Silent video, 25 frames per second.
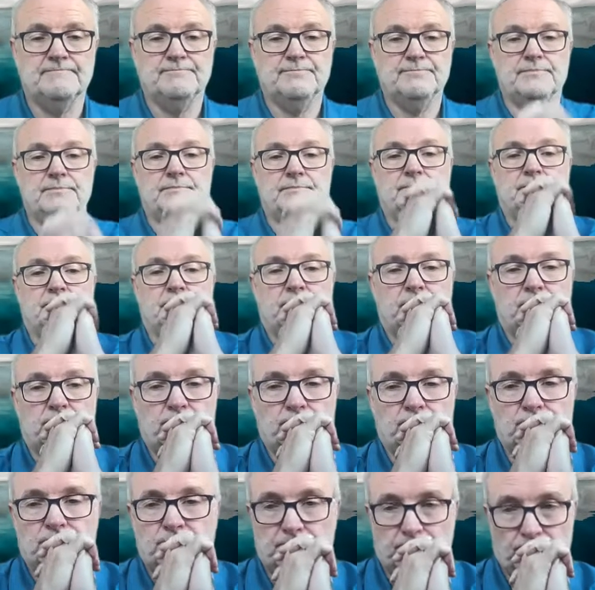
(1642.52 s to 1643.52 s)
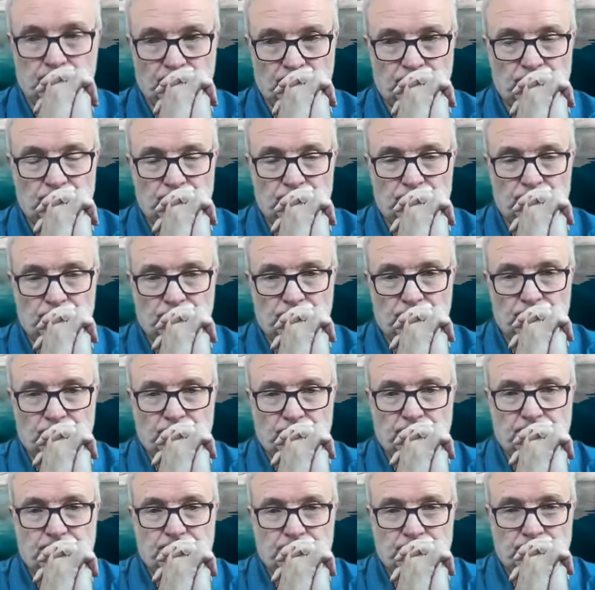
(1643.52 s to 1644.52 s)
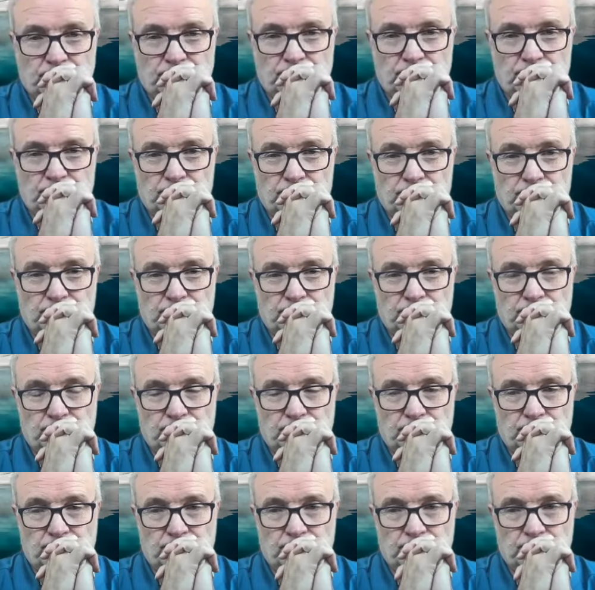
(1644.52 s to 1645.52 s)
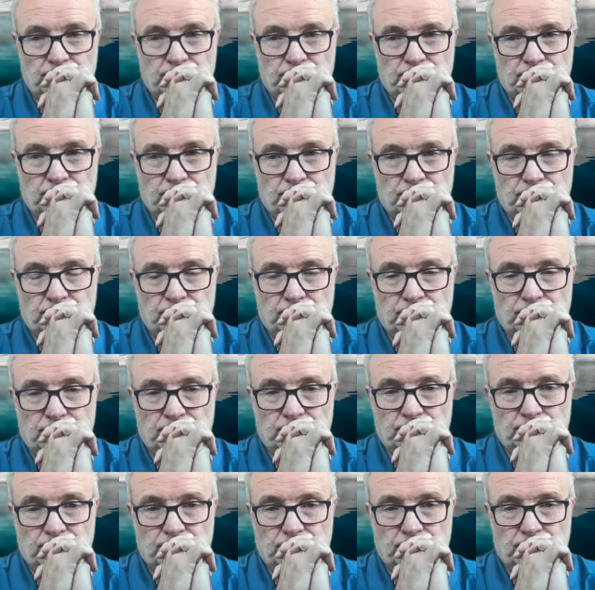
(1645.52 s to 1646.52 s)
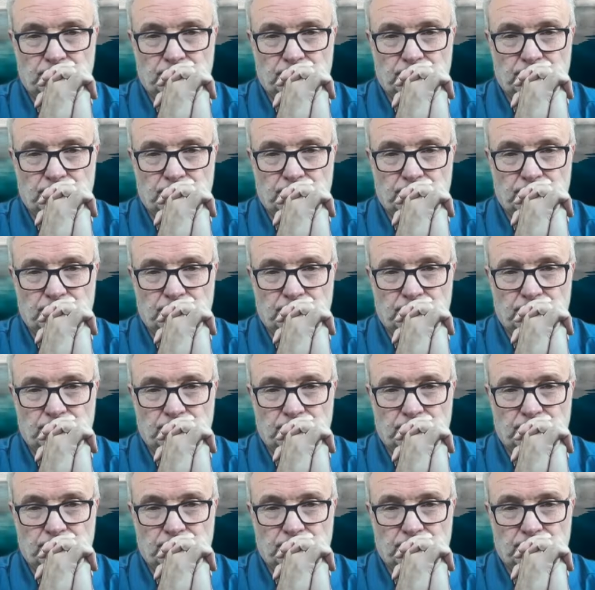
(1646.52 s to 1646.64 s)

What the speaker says: This person isn't speaking.